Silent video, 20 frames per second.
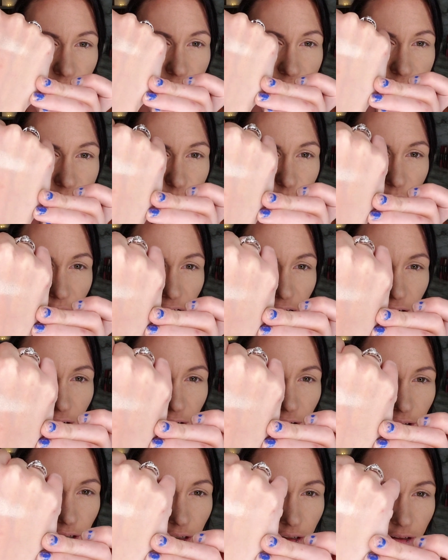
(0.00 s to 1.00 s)
is
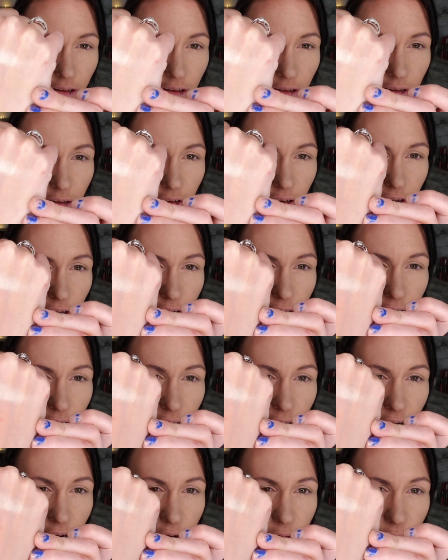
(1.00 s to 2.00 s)
Marilyn.
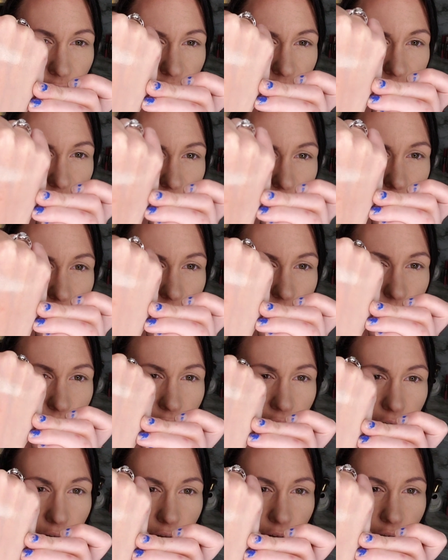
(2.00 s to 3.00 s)
I really like that
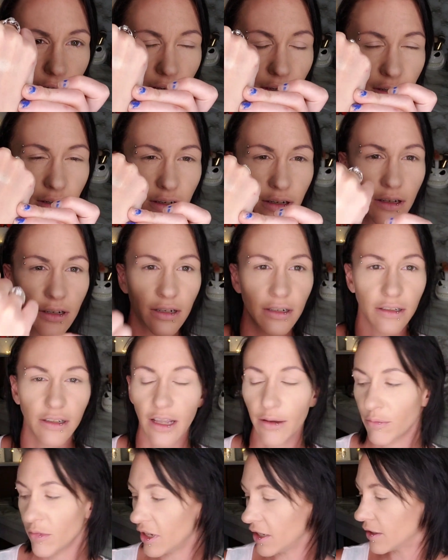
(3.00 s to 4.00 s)
one.
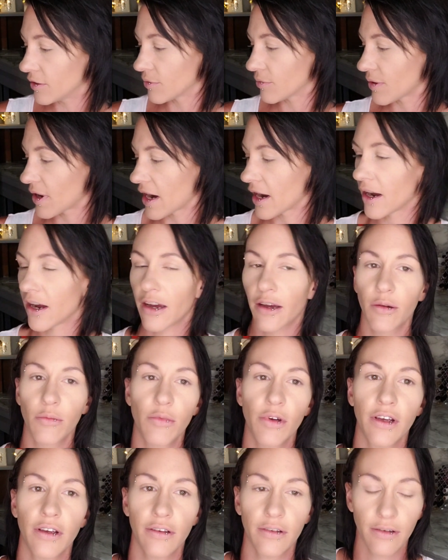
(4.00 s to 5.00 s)
Let me grab
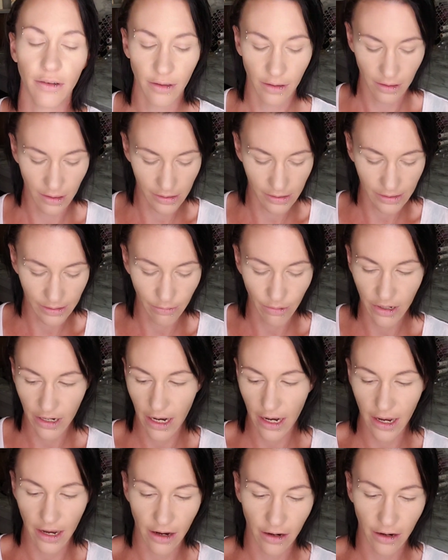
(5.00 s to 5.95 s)
this one I